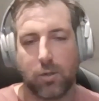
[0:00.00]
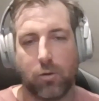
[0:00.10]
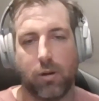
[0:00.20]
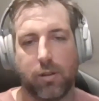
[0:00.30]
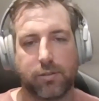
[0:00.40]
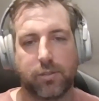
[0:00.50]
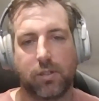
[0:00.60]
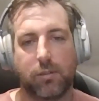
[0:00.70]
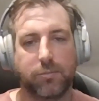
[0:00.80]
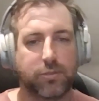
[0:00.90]
Or other
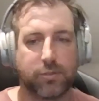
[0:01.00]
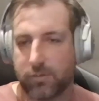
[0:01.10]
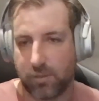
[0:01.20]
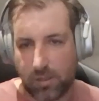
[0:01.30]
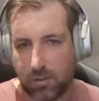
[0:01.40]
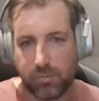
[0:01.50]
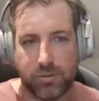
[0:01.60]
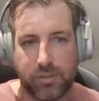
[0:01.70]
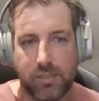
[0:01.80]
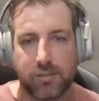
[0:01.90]
times I'll
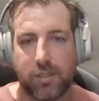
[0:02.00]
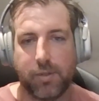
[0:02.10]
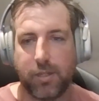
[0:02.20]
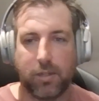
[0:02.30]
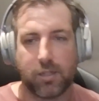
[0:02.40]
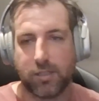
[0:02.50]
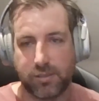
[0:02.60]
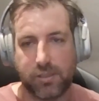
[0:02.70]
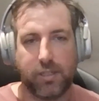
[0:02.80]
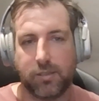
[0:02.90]
present something and I
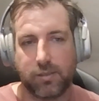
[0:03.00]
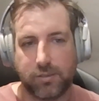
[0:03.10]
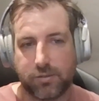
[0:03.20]
can see